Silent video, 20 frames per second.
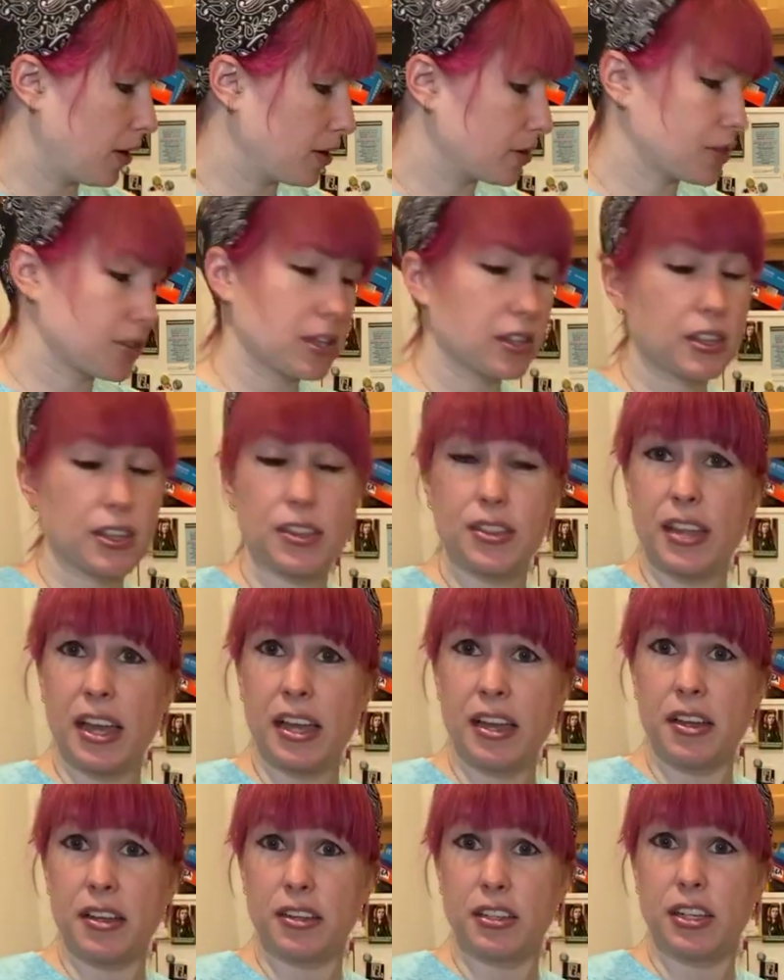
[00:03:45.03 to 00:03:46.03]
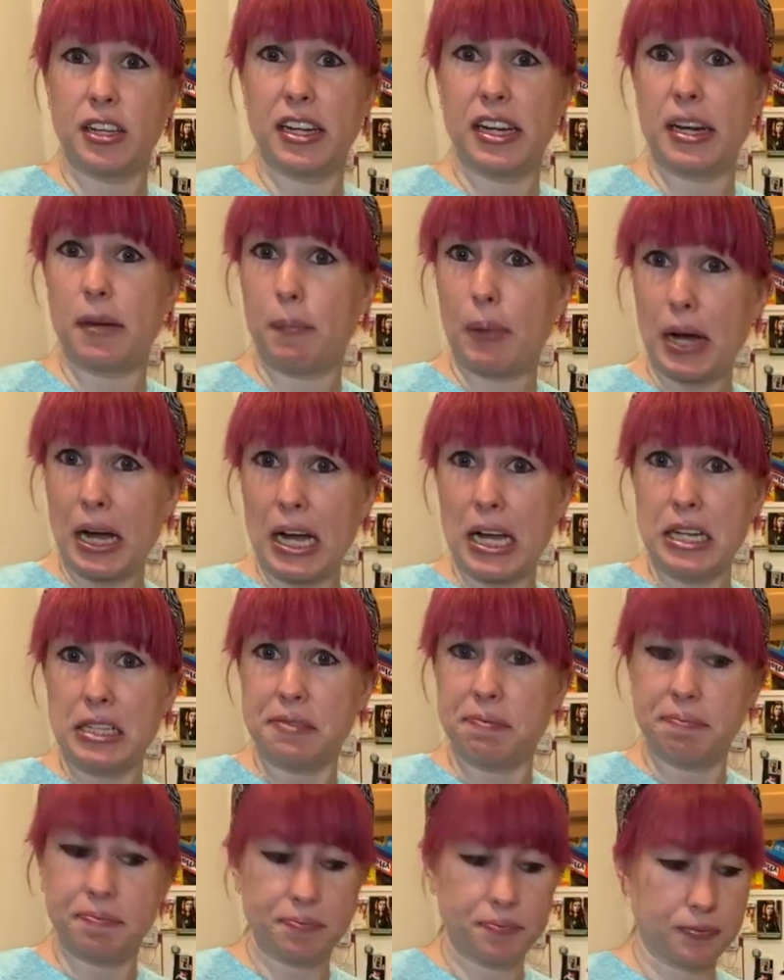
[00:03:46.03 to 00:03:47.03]
other than that, you need a pot,
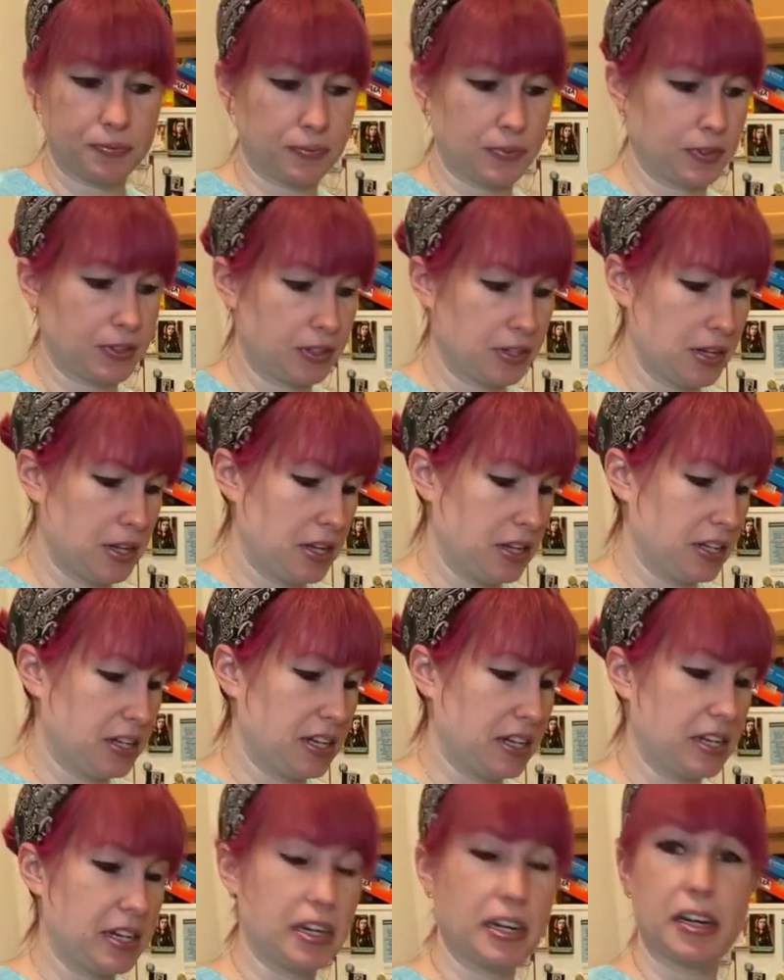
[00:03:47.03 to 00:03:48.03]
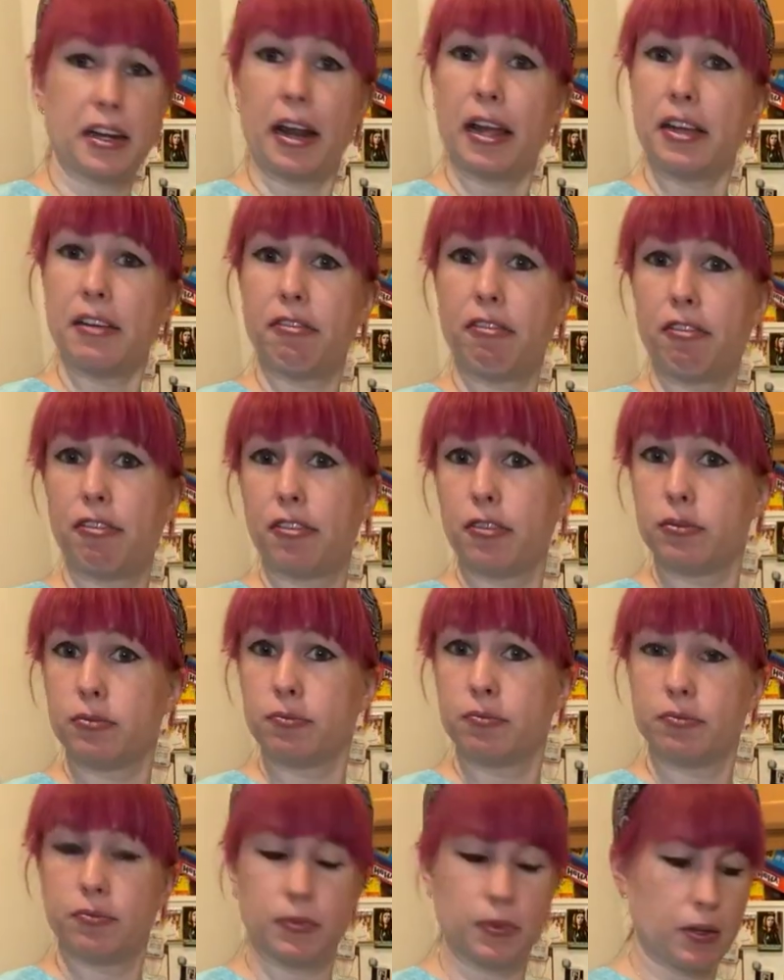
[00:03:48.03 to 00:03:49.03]
you need a knife,
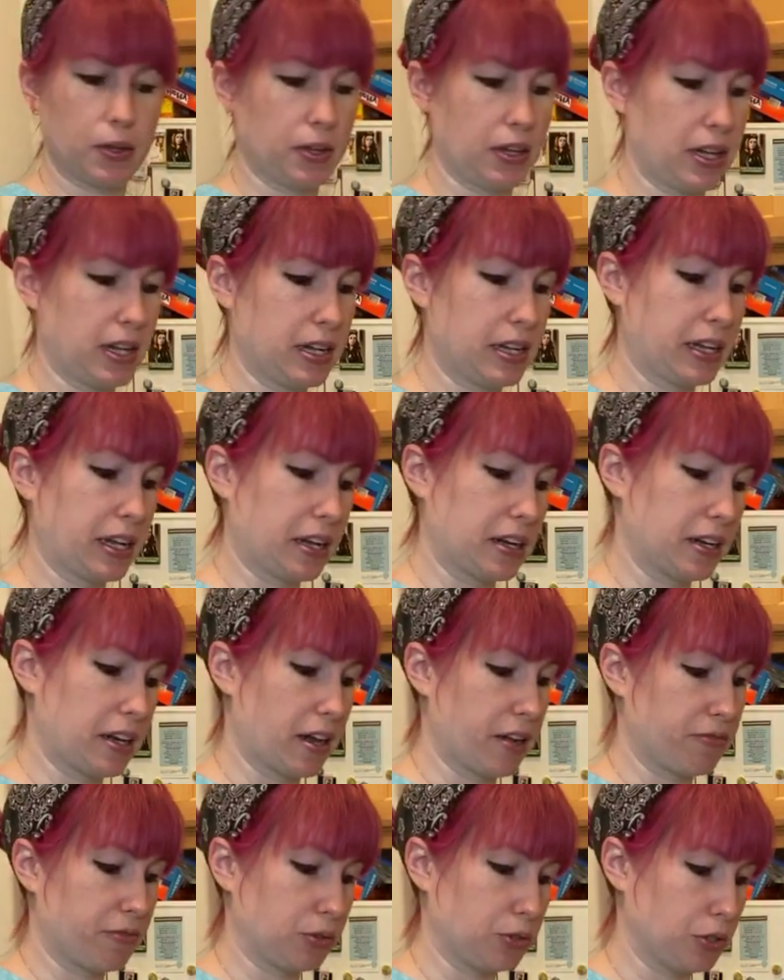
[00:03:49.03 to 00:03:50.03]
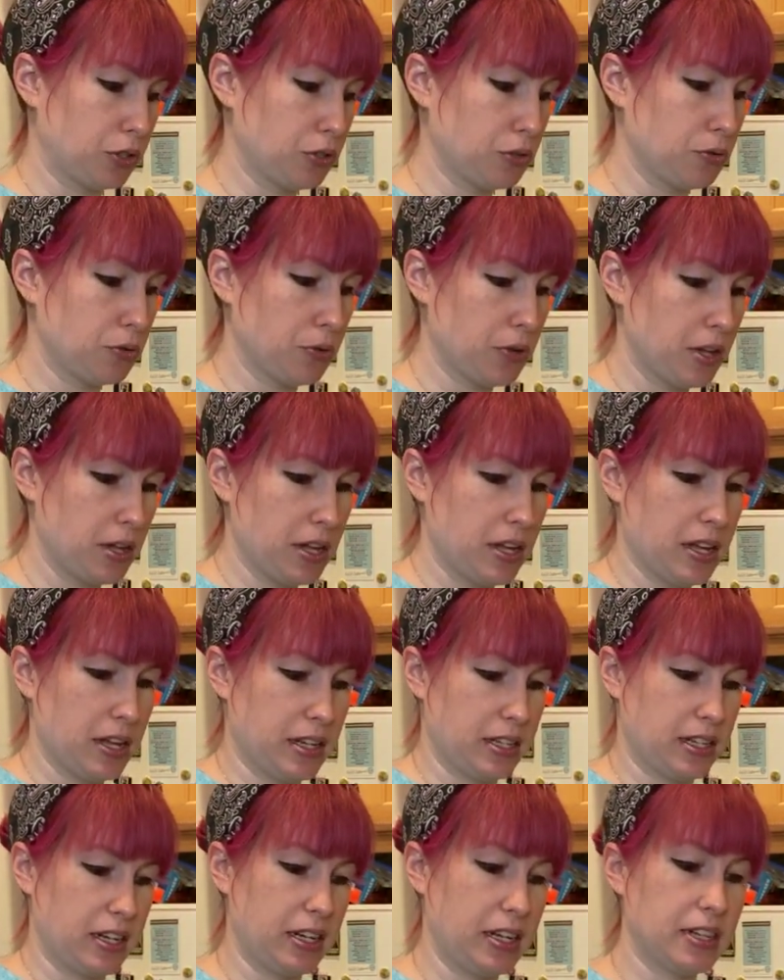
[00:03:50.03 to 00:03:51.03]
any kind of knife will do.
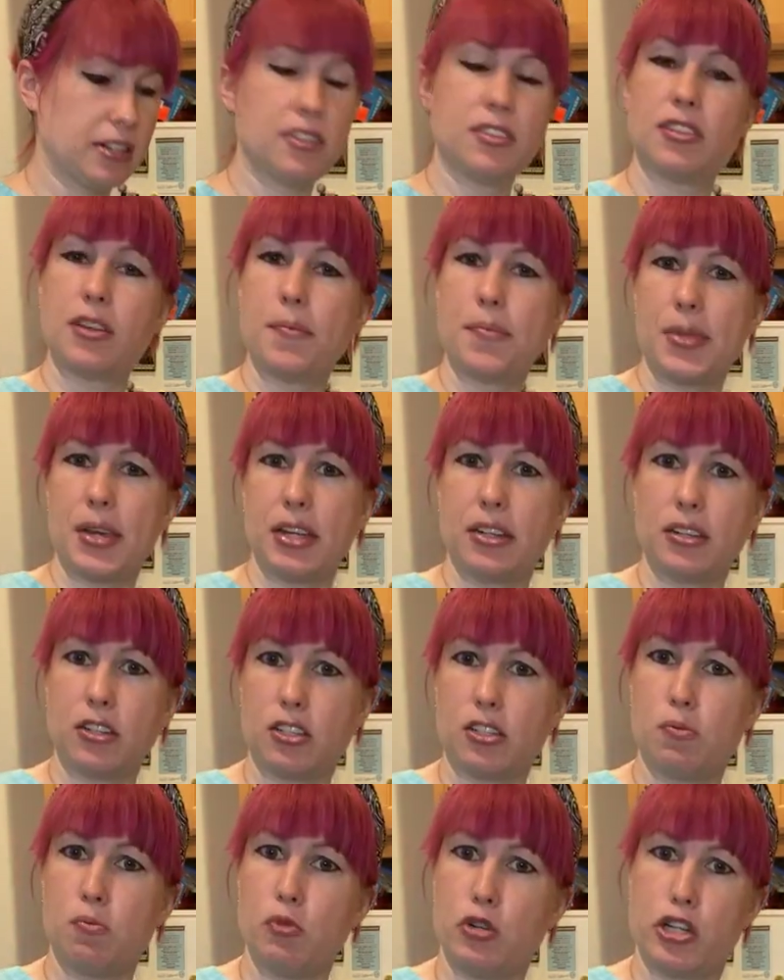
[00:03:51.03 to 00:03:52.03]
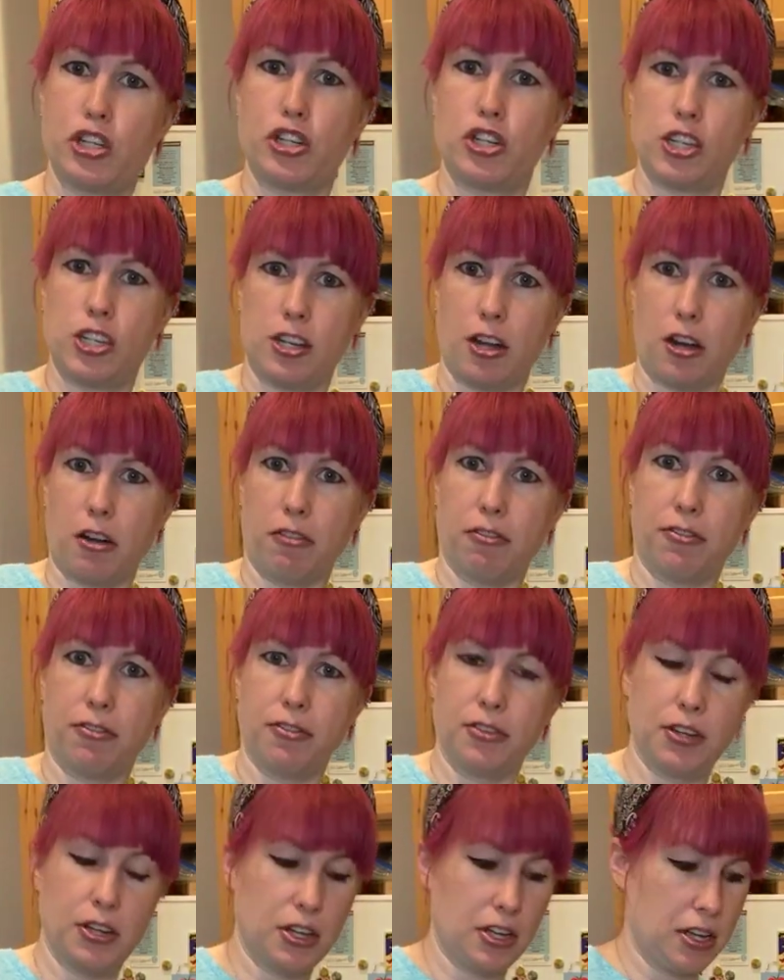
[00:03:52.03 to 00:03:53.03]
You need something to smush
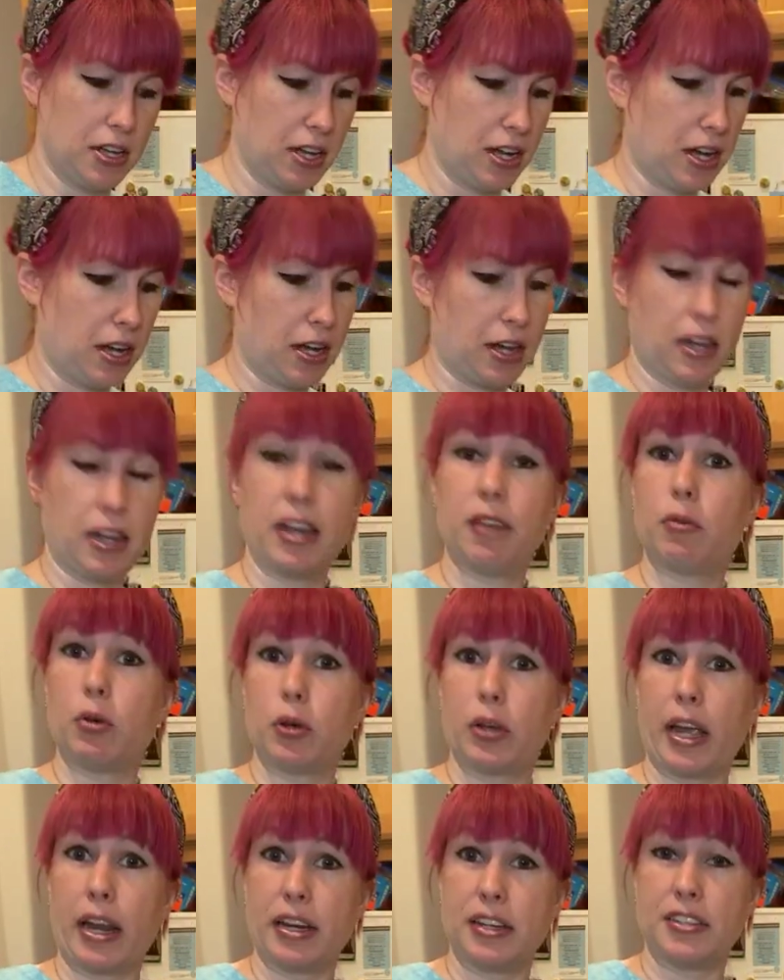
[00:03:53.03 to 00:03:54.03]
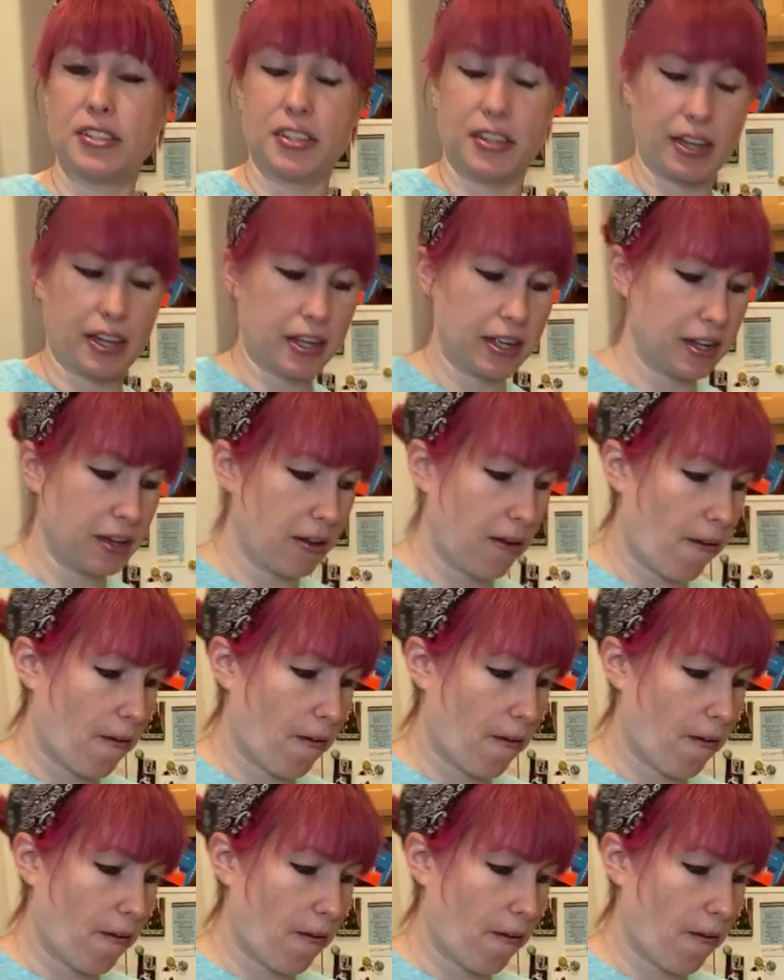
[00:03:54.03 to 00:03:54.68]
stuff, and we'll get into that.